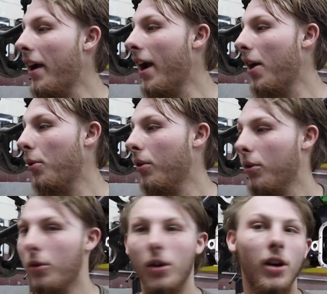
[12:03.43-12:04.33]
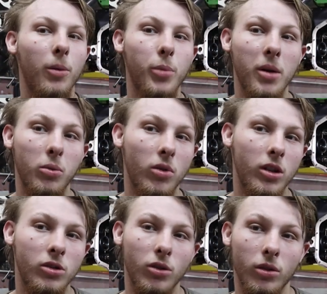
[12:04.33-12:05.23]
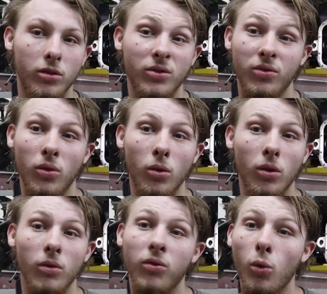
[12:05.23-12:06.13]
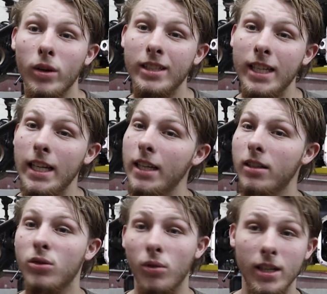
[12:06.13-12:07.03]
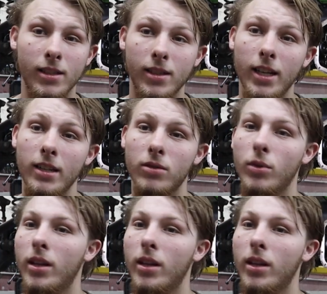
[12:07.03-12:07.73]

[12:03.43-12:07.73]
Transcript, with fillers: Our uh, paperwork shows for 14 to 26.